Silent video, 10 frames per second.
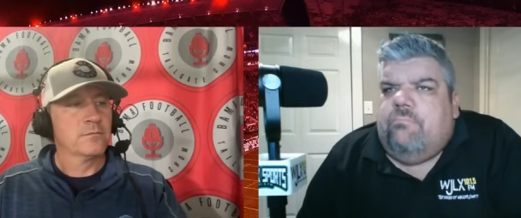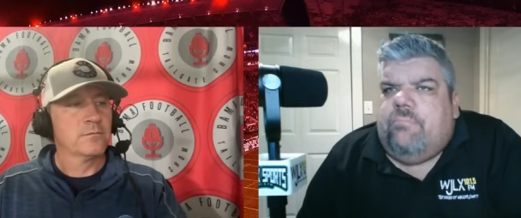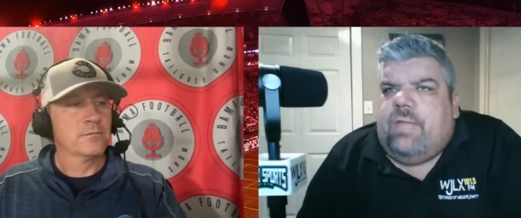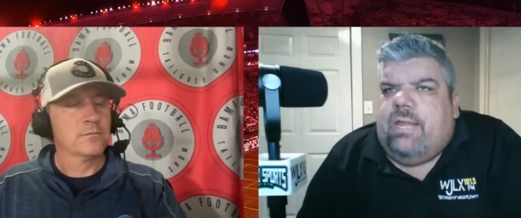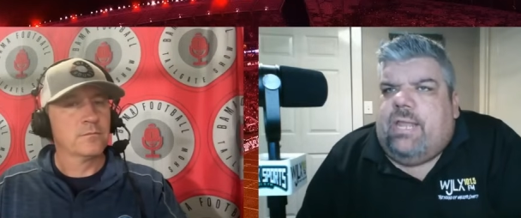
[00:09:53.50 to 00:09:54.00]

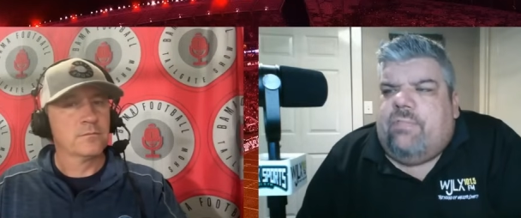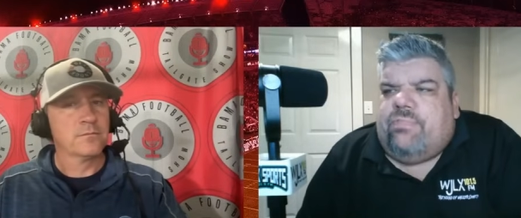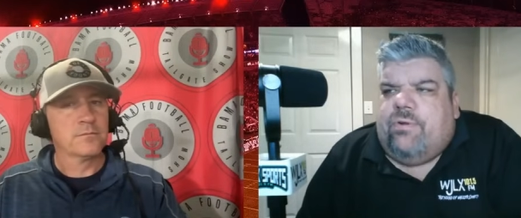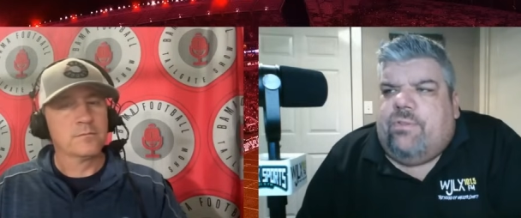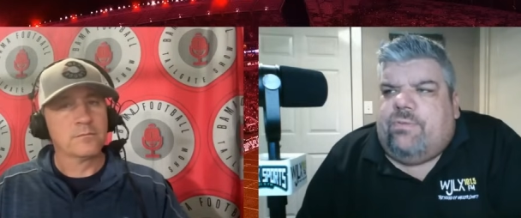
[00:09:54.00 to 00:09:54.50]
Speaker 1: And he had
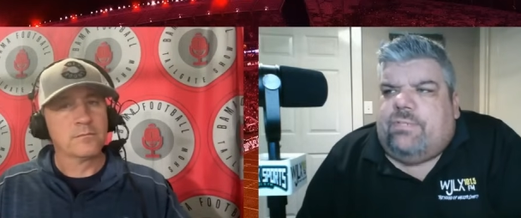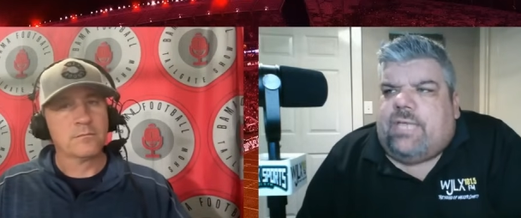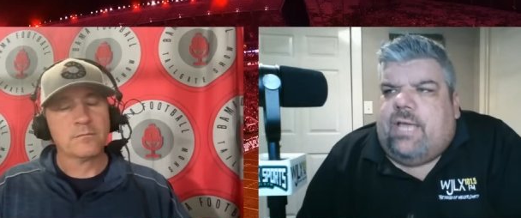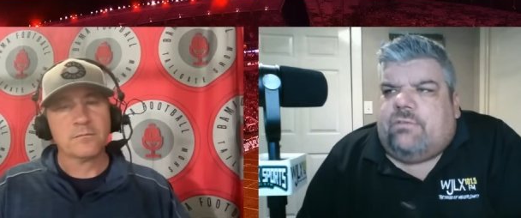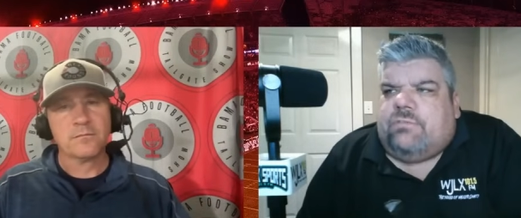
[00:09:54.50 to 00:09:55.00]
33
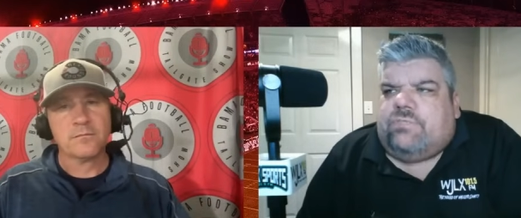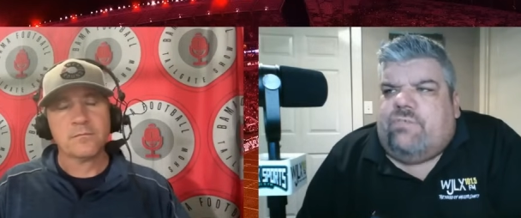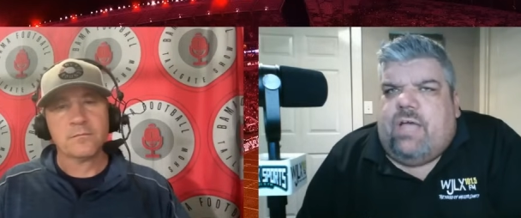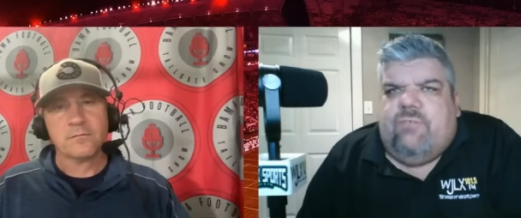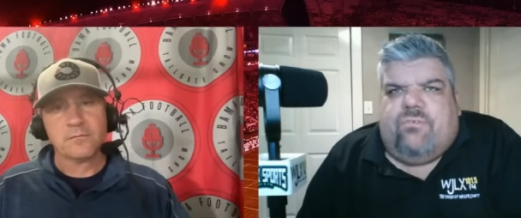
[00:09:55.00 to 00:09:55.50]
tackles,
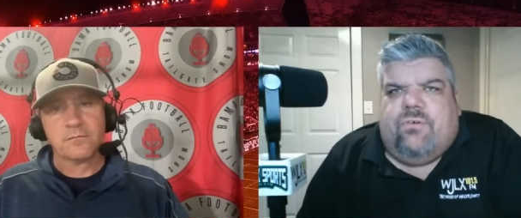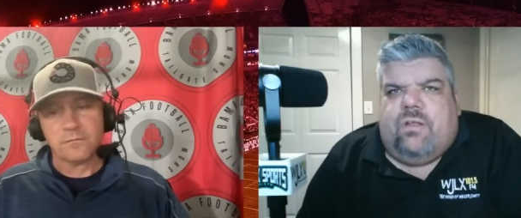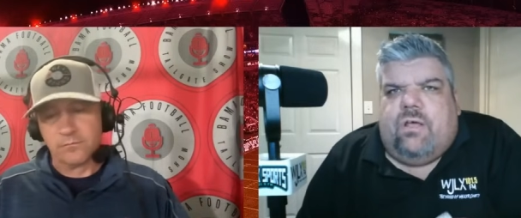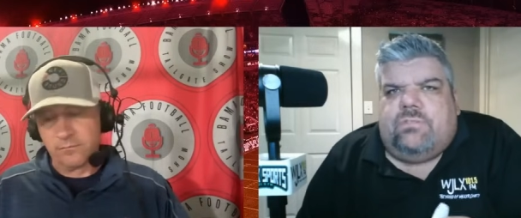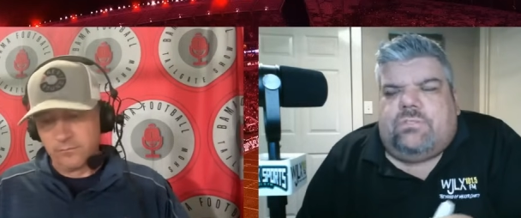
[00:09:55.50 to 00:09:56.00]
5 for a
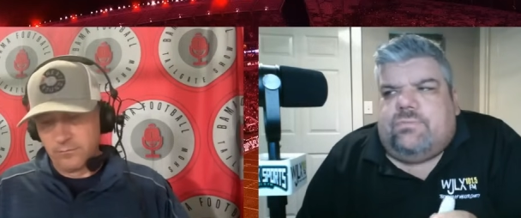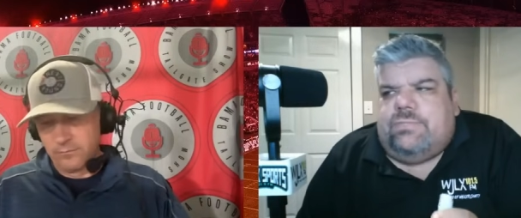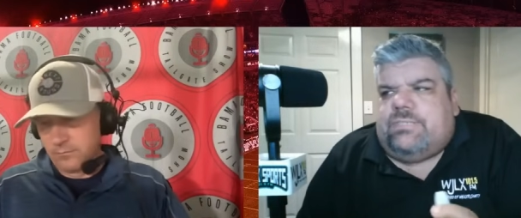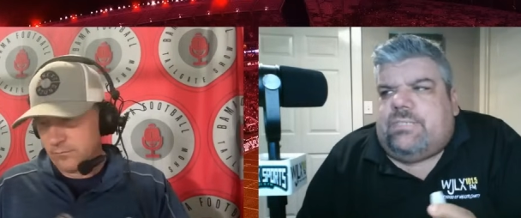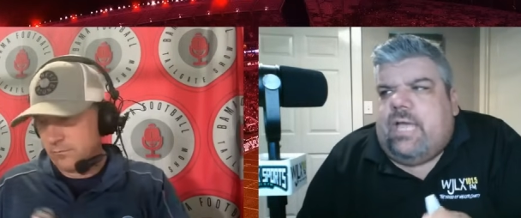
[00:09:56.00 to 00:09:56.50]
loss,
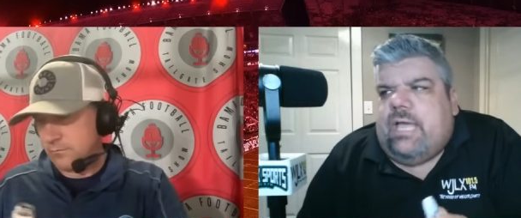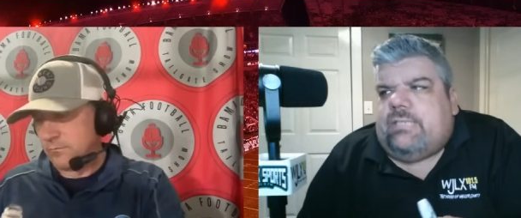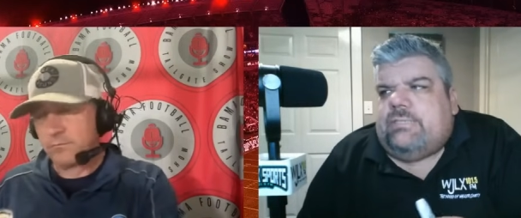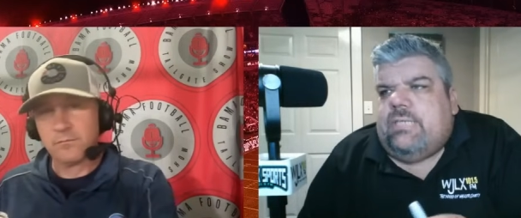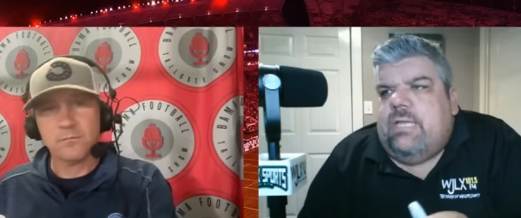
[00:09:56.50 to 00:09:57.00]
3
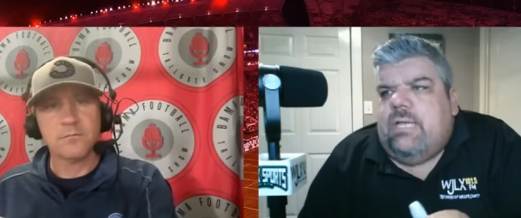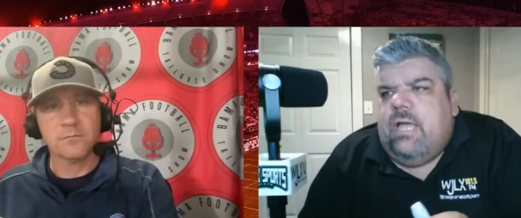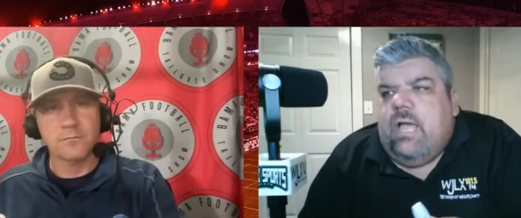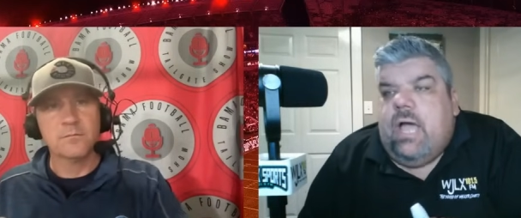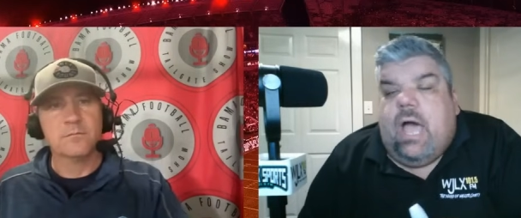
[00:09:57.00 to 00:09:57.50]
sacks.
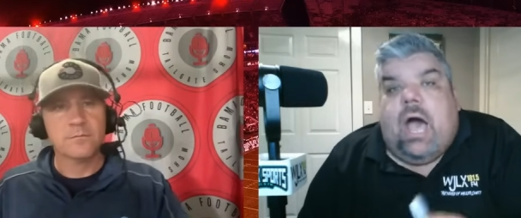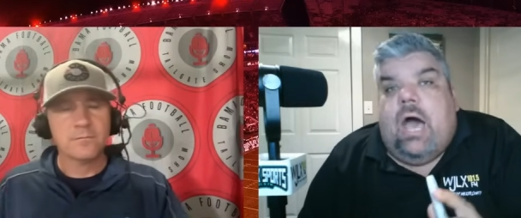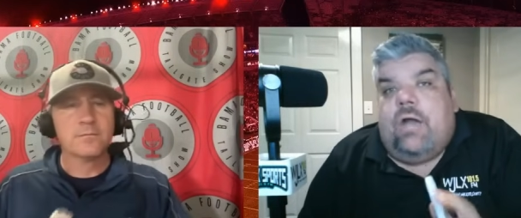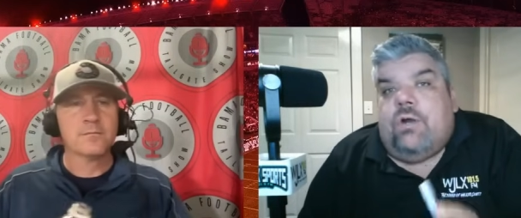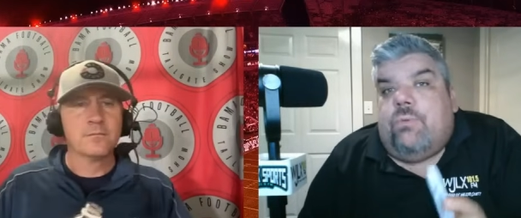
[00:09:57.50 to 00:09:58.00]
Mm-hmm.
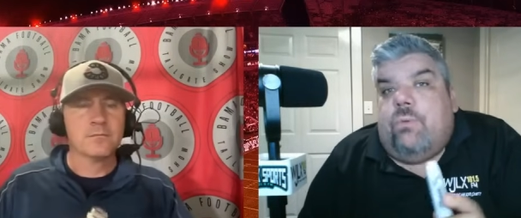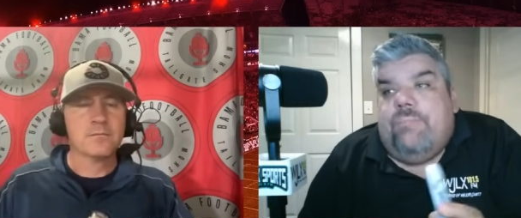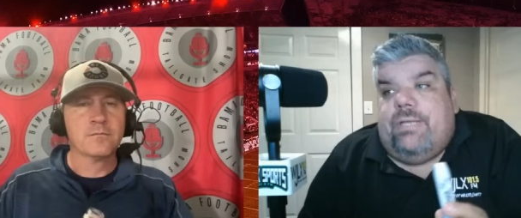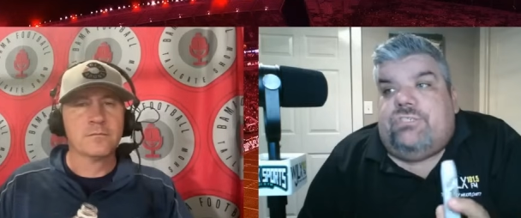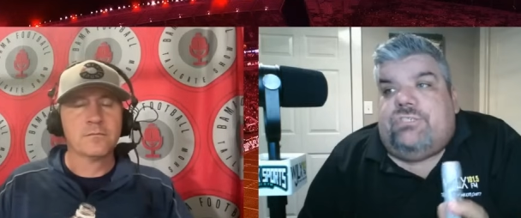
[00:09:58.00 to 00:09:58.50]
Honorable
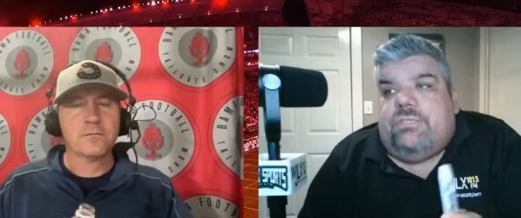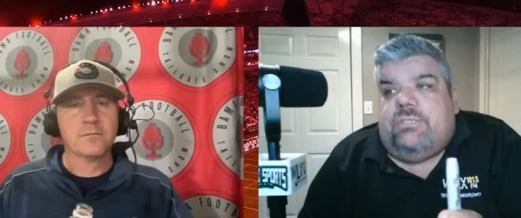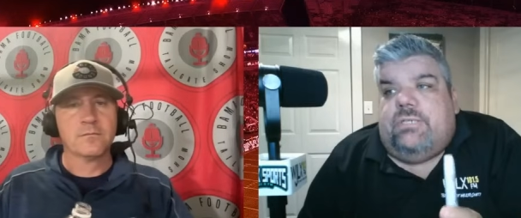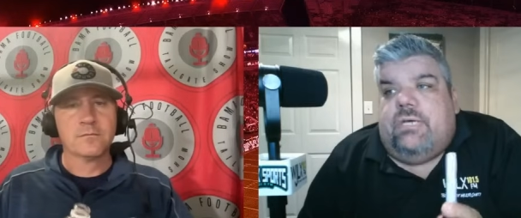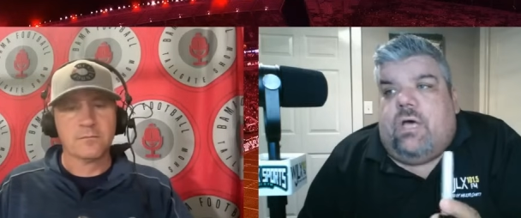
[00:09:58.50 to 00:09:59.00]

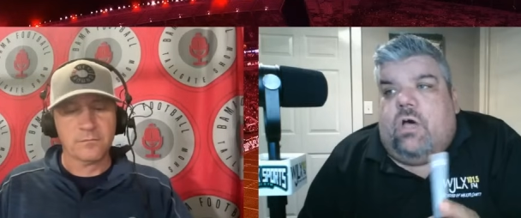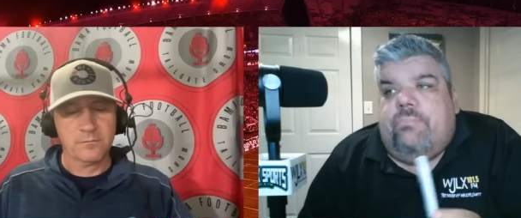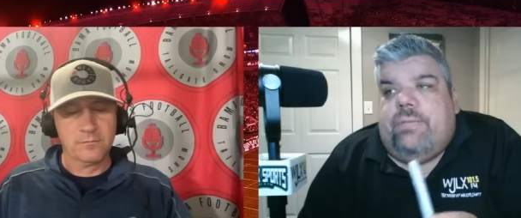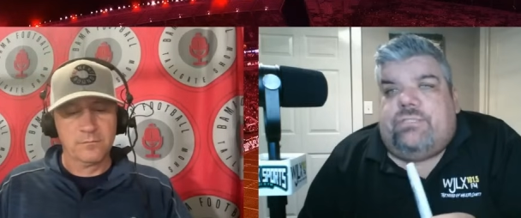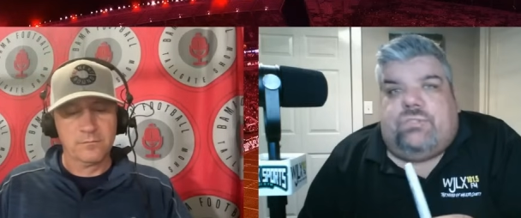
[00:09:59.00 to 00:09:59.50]
mention, all
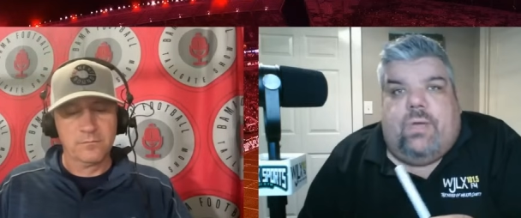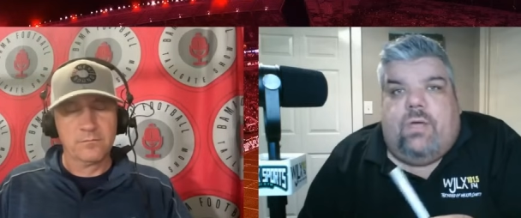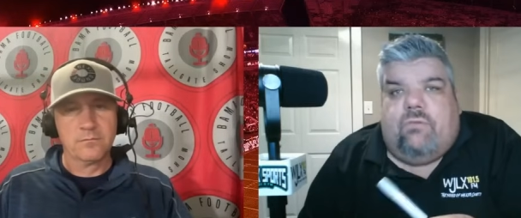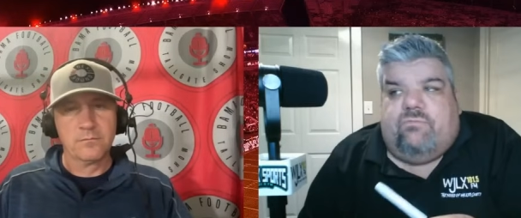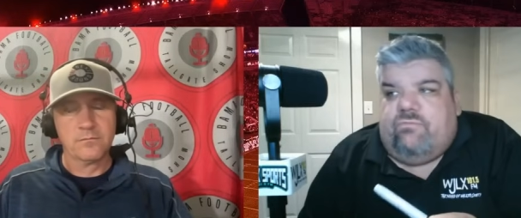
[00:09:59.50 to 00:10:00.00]
Big
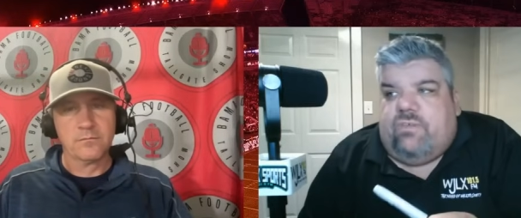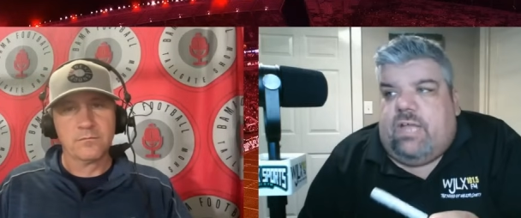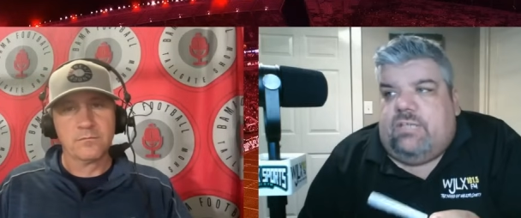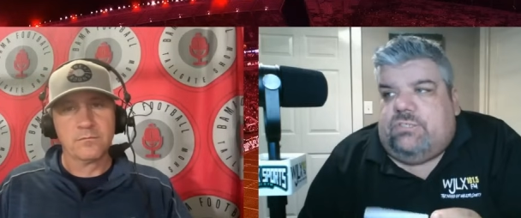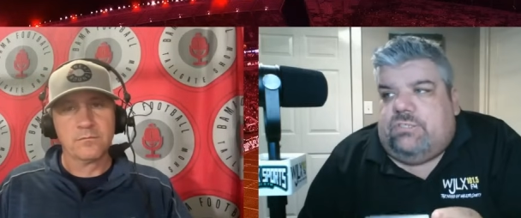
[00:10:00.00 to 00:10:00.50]
12
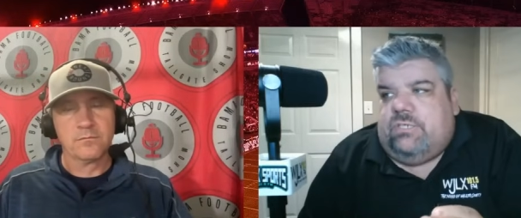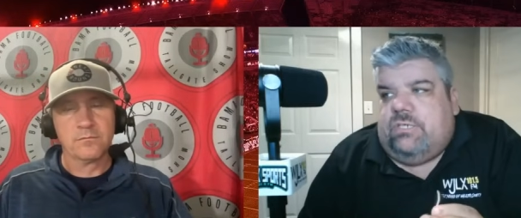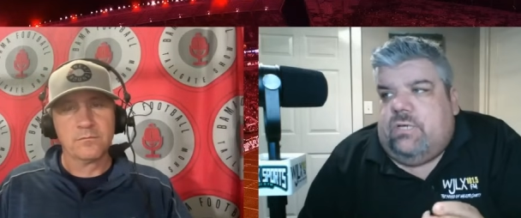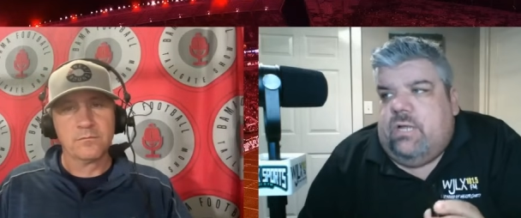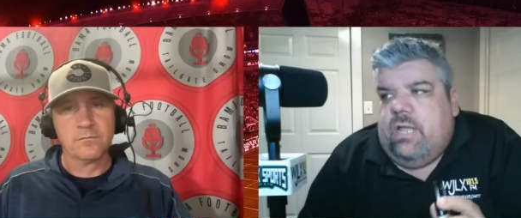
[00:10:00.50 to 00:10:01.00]
last
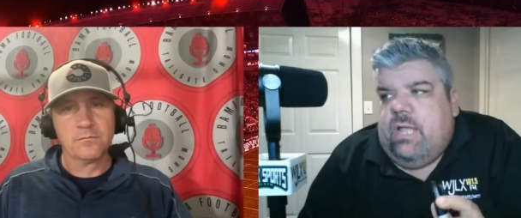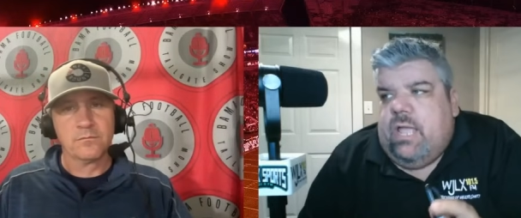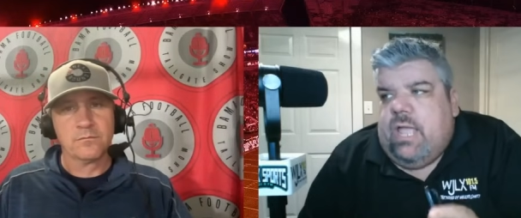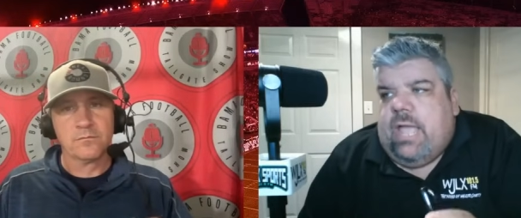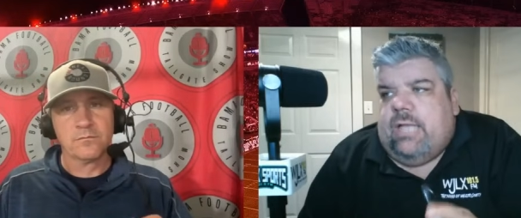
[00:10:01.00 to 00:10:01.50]
year
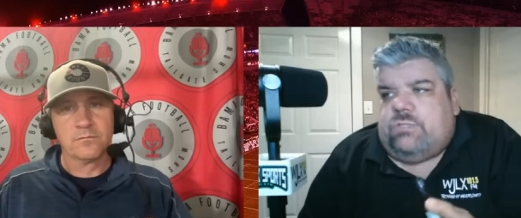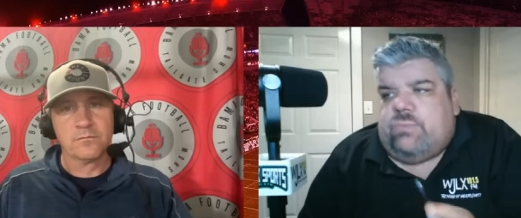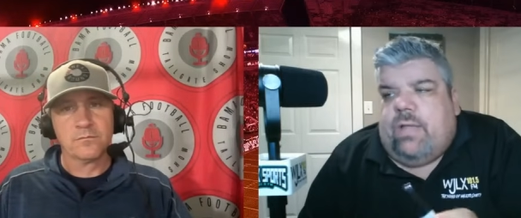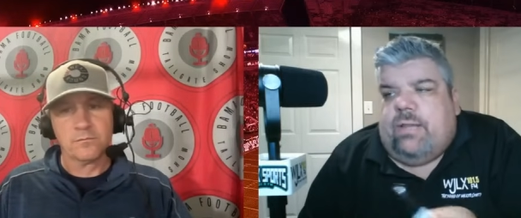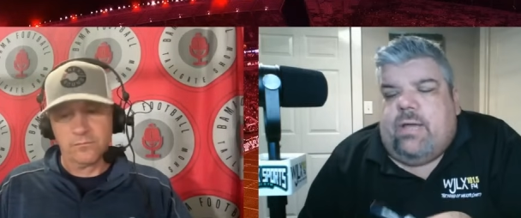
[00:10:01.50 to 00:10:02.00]
as well. And